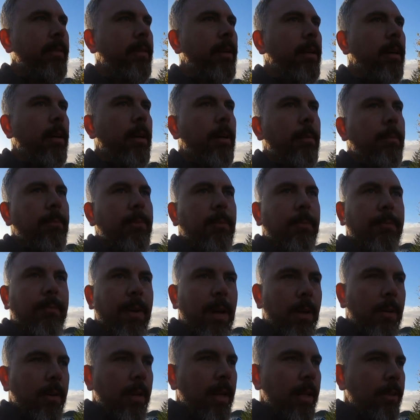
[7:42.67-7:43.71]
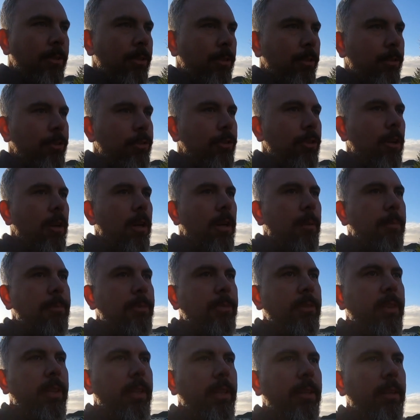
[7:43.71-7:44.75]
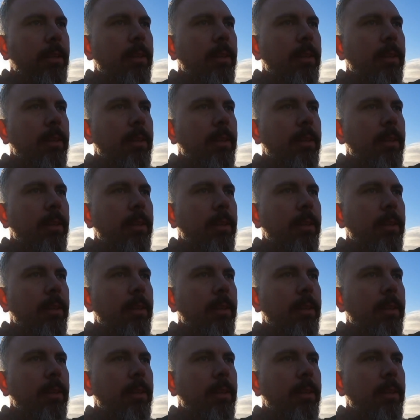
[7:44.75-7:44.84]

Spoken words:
some foundational shrubs here